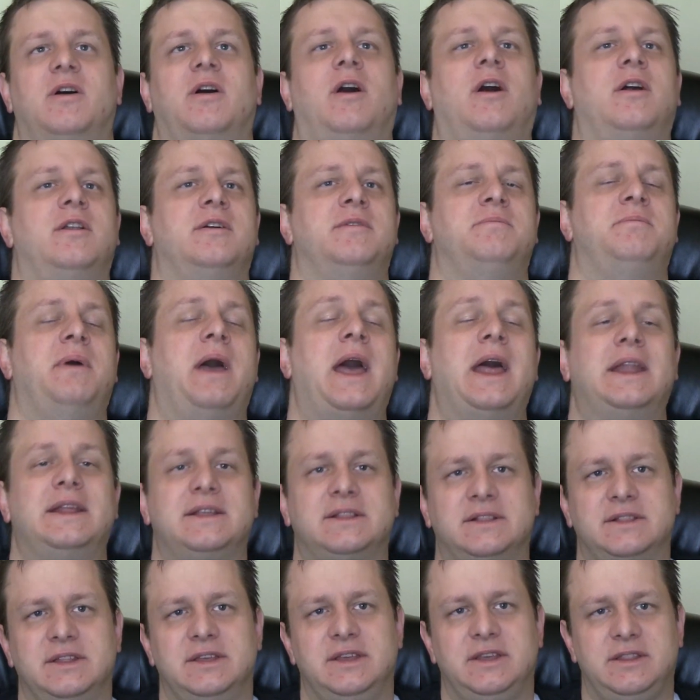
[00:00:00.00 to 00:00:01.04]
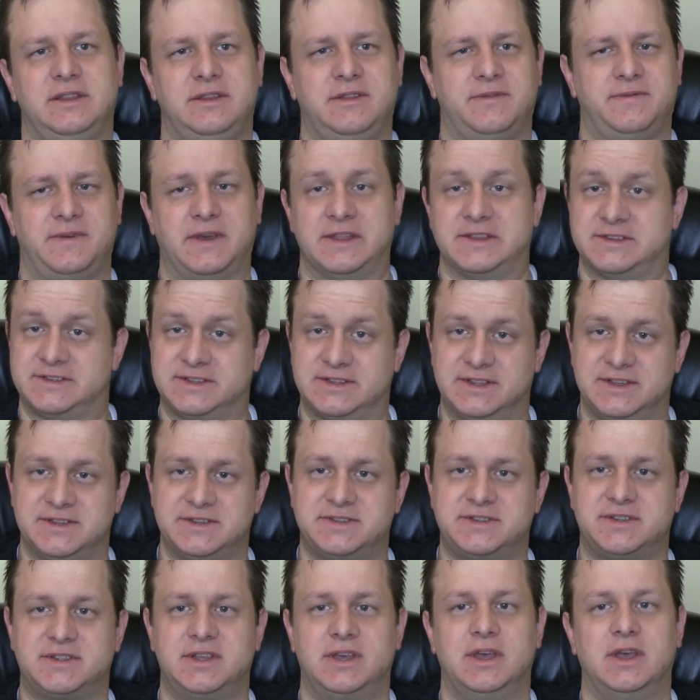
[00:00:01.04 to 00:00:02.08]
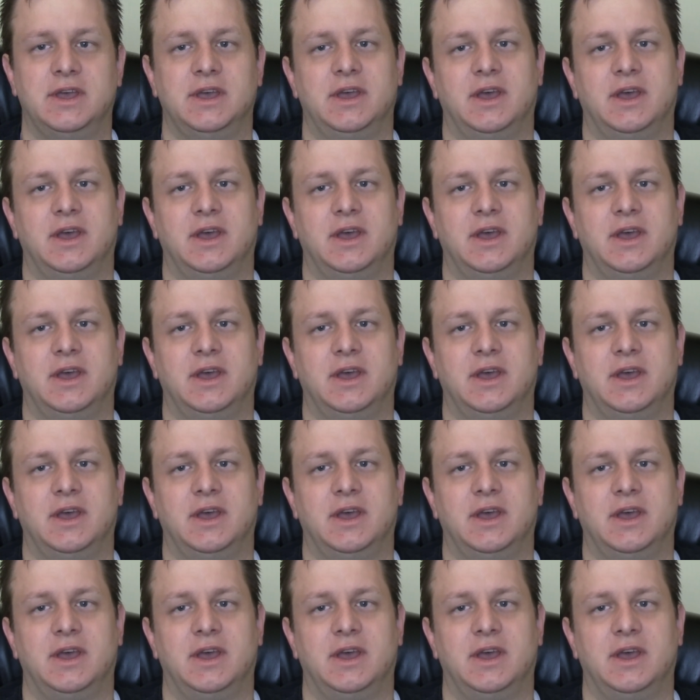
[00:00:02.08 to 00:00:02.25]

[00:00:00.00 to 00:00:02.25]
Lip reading: automatically defenseless